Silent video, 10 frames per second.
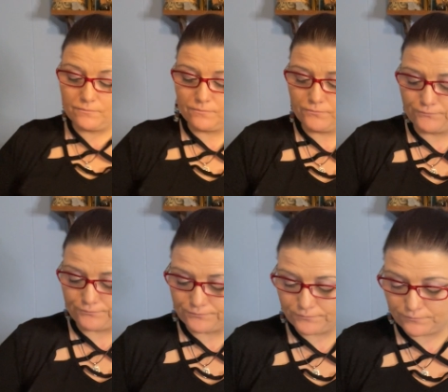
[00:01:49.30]

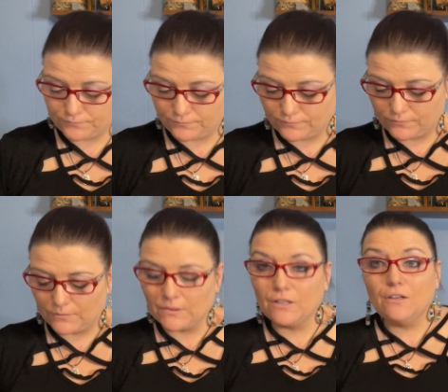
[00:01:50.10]
Mm.
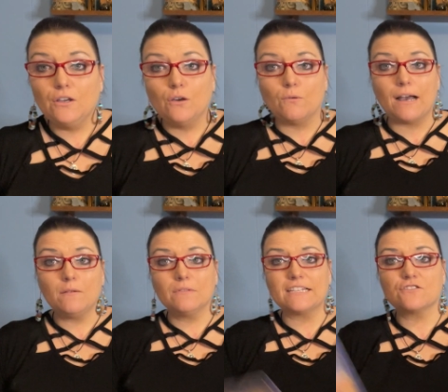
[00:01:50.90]

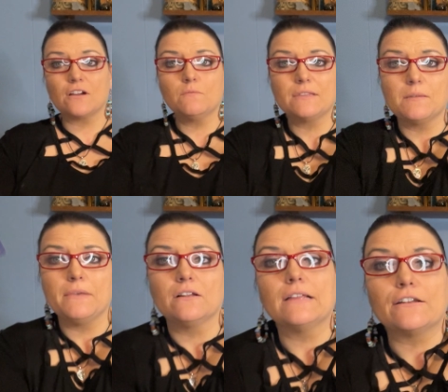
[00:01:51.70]
Well, let's start with the
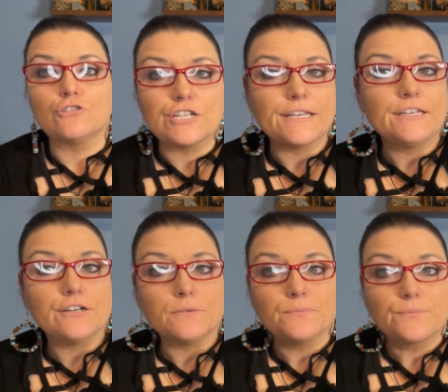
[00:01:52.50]
middle energy
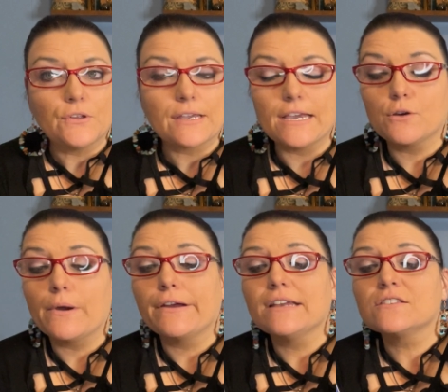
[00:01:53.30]
here, okay,
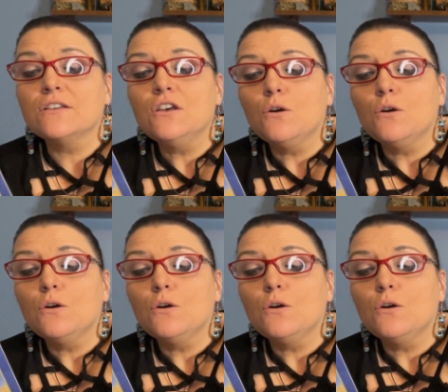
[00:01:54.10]
Aquarius?